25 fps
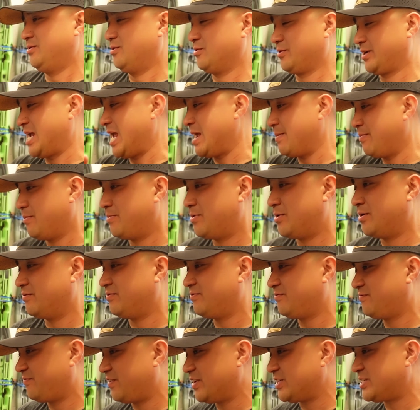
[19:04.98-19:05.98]
or capable of
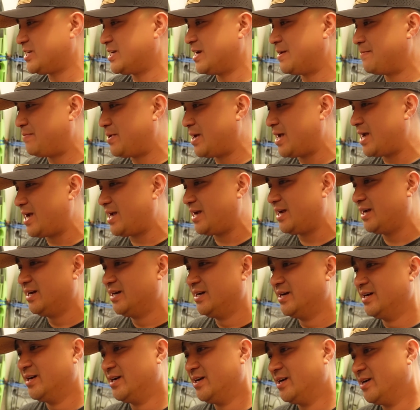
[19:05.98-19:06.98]
fishing the bay
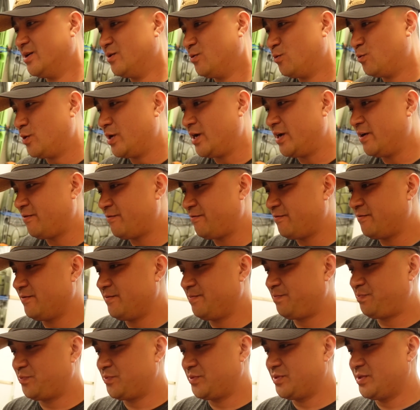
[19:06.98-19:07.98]
with
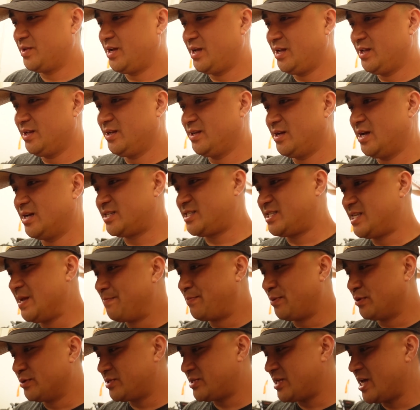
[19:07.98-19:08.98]
a
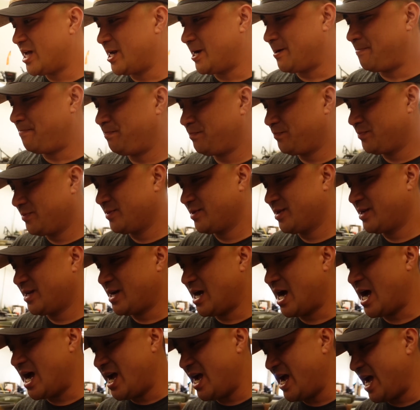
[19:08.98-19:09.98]
simple setup.
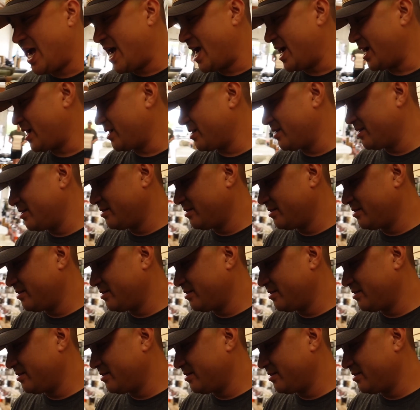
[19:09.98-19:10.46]
Kayak,